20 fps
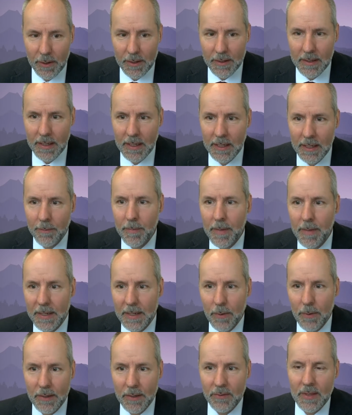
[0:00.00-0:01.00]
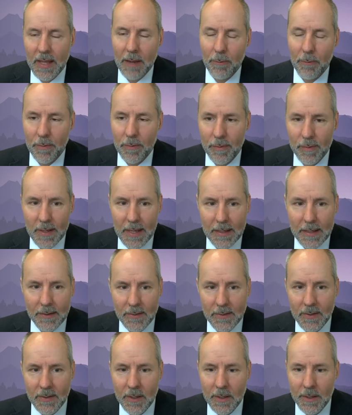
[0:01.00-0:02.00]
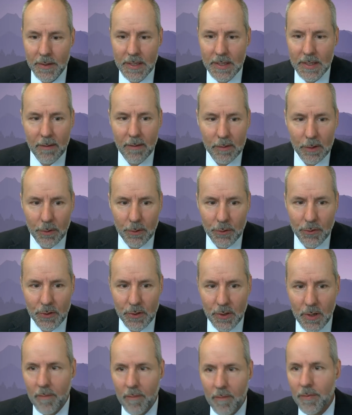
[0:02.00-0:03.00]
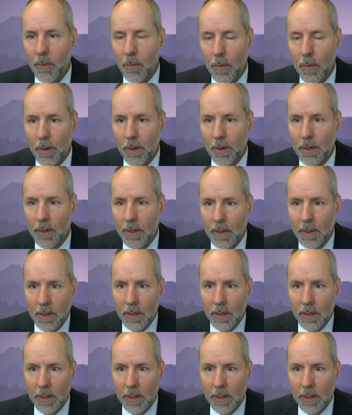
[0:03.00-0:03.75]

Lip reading: And in many ways, that reflects the evolution of the work